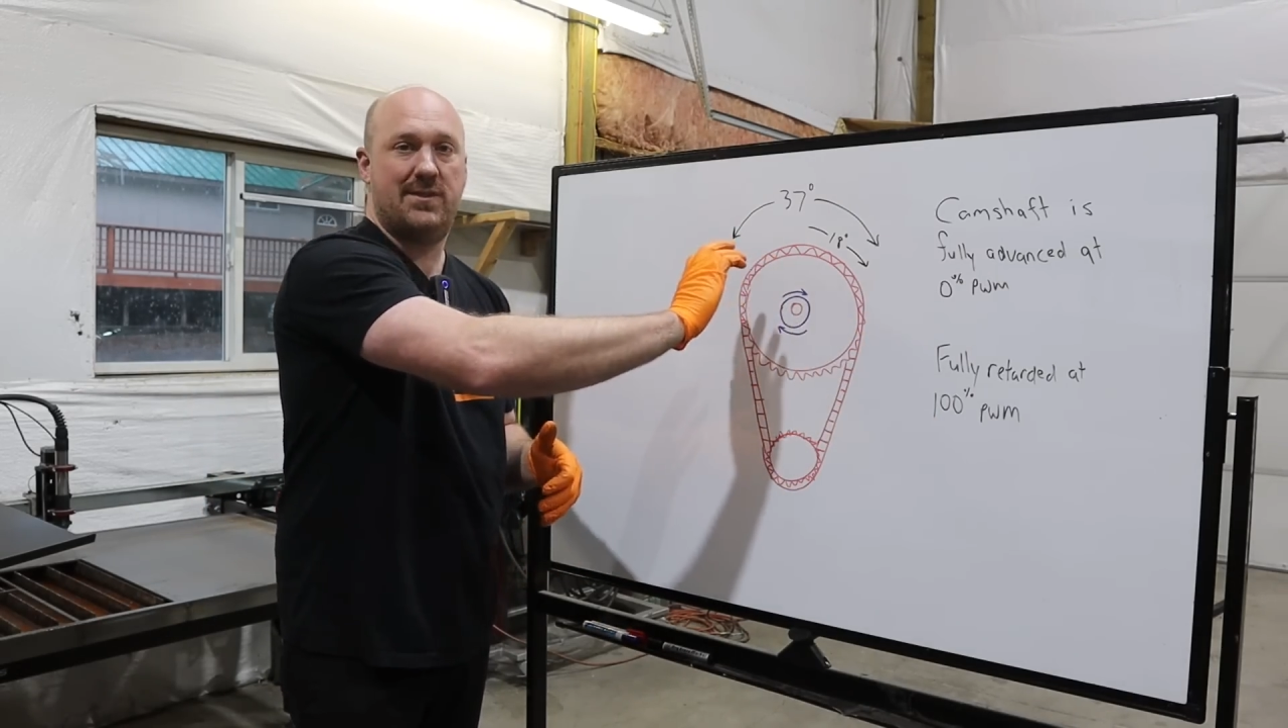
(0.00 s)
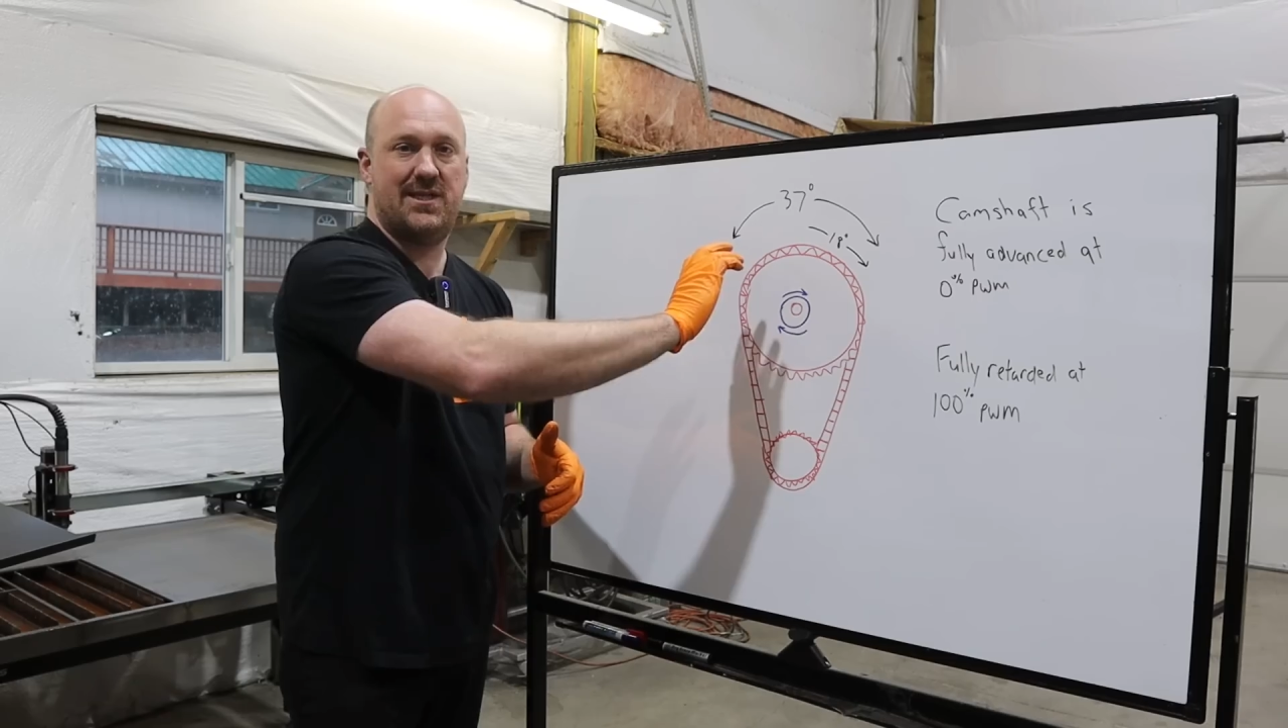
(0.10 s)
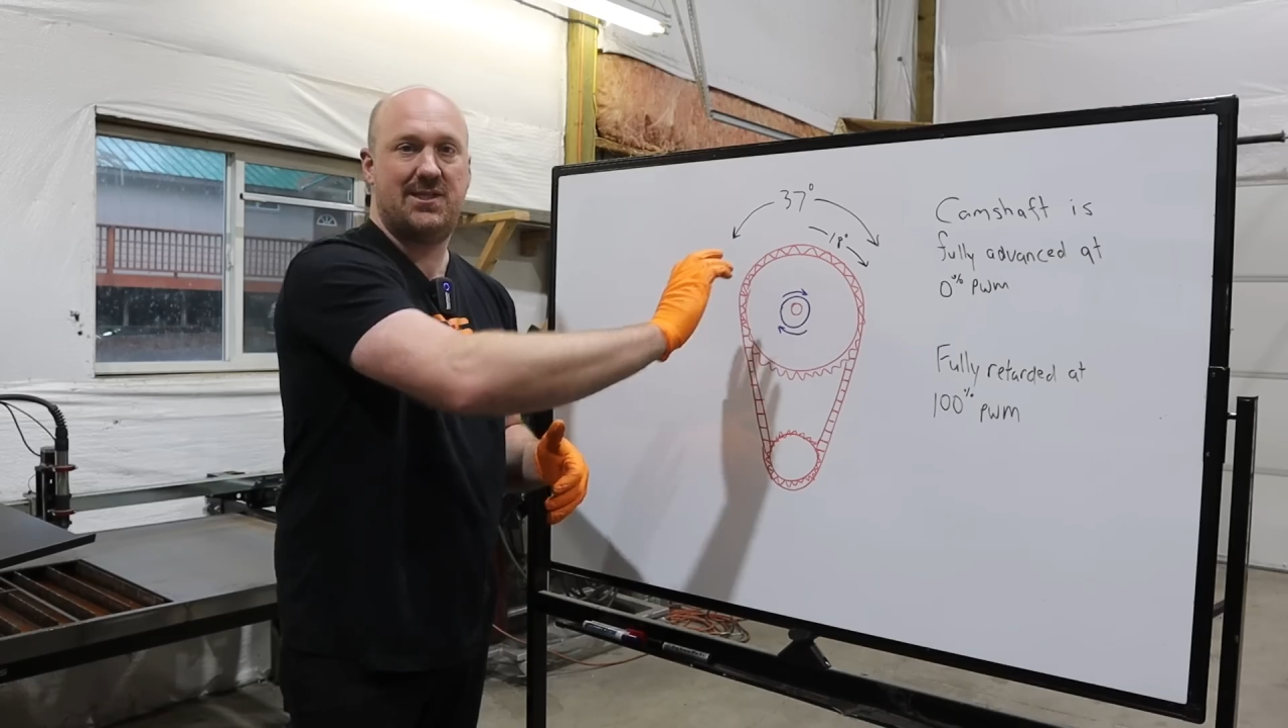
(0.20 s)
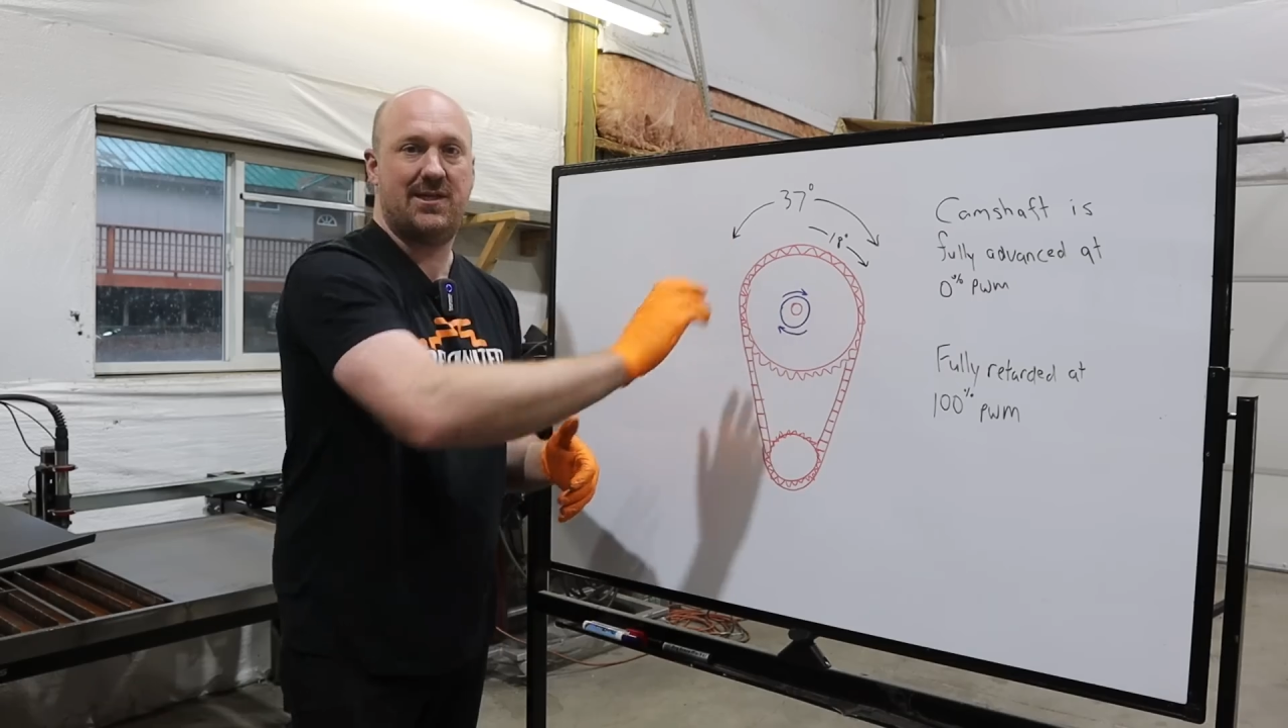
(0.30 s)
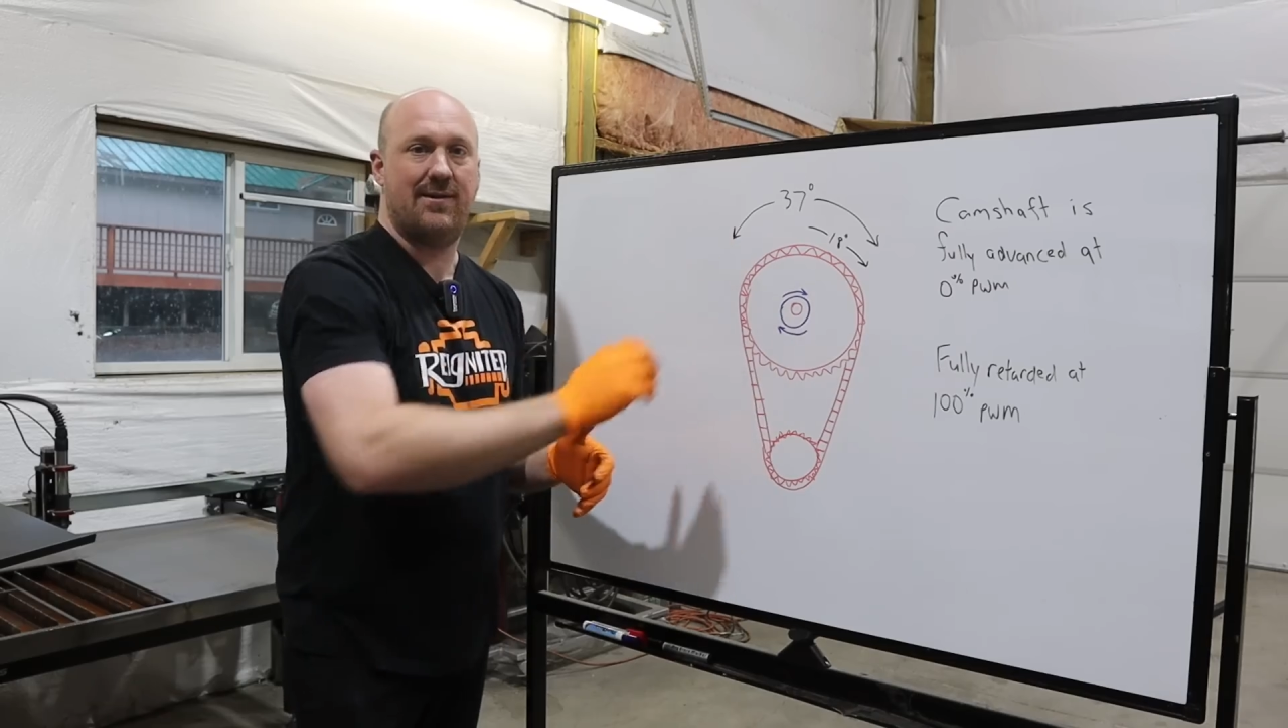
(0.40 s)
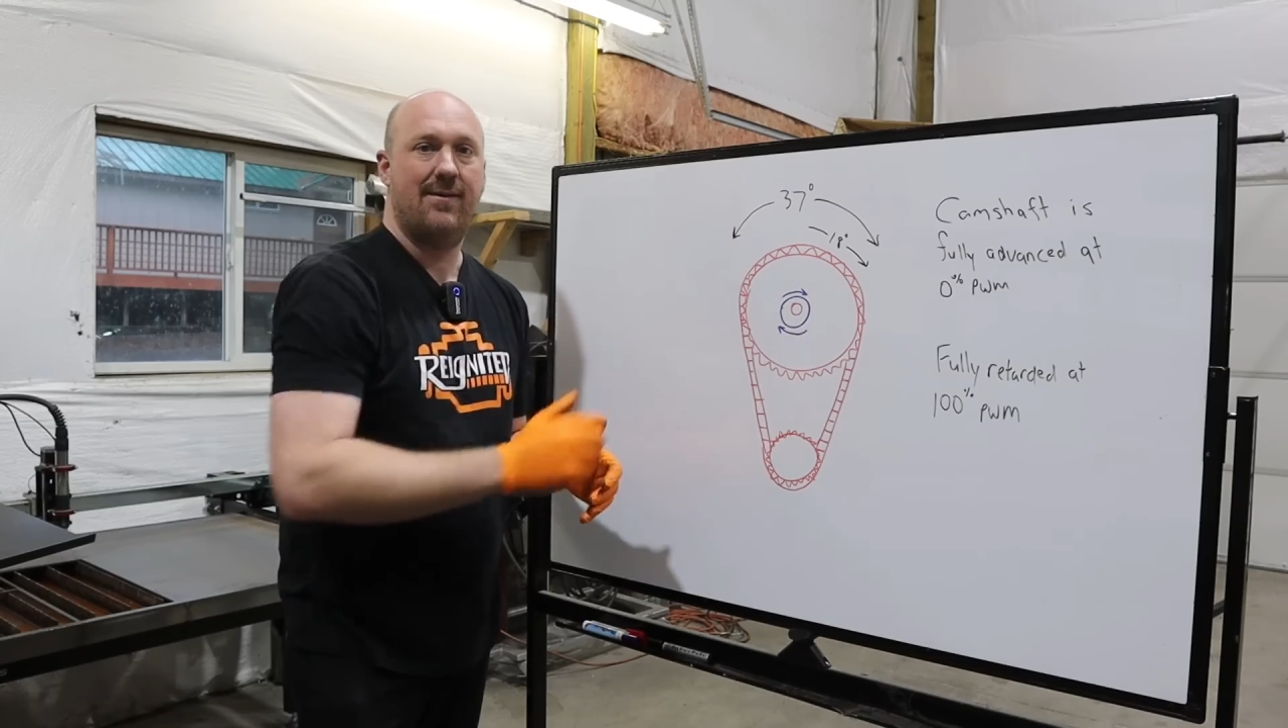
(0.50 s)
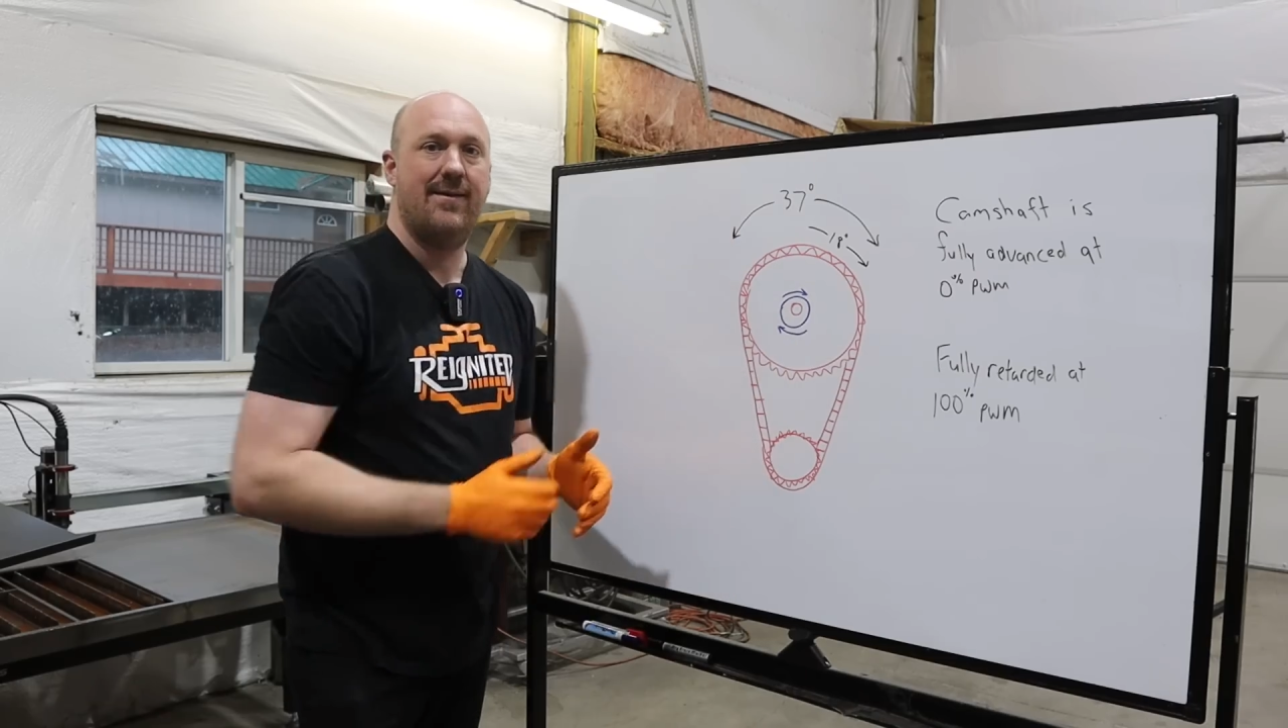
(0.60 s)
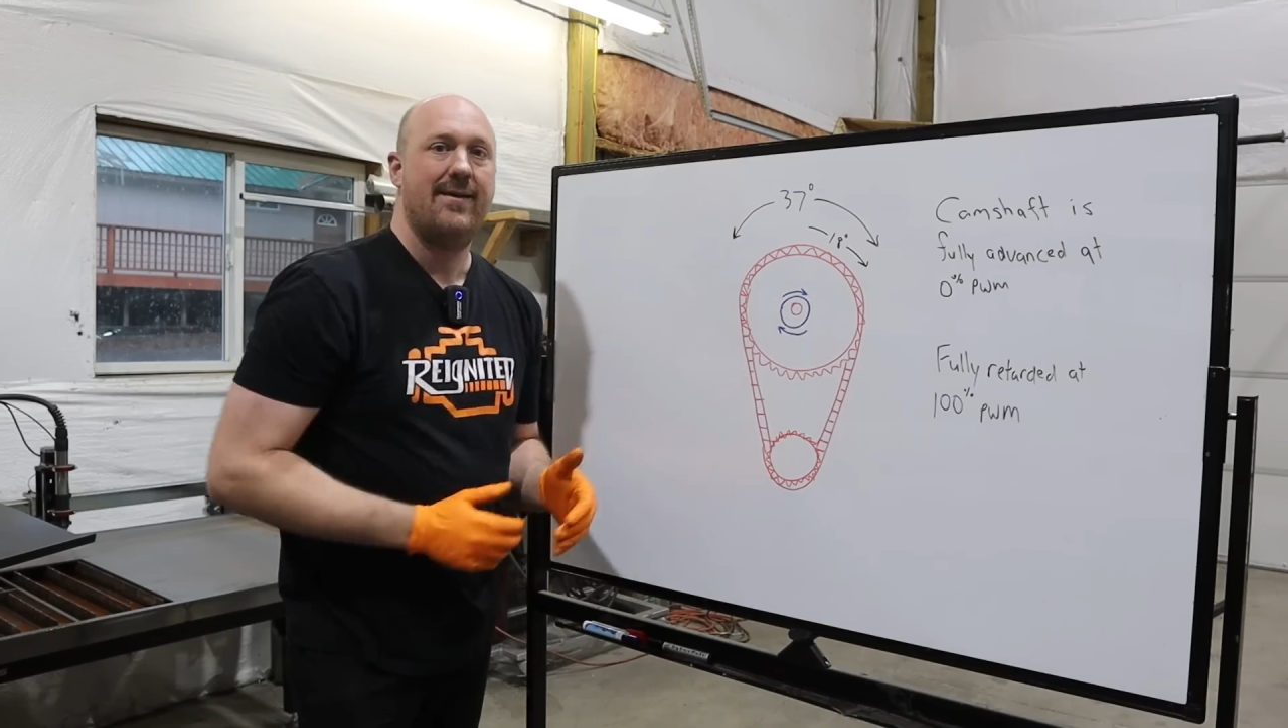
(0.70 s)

position.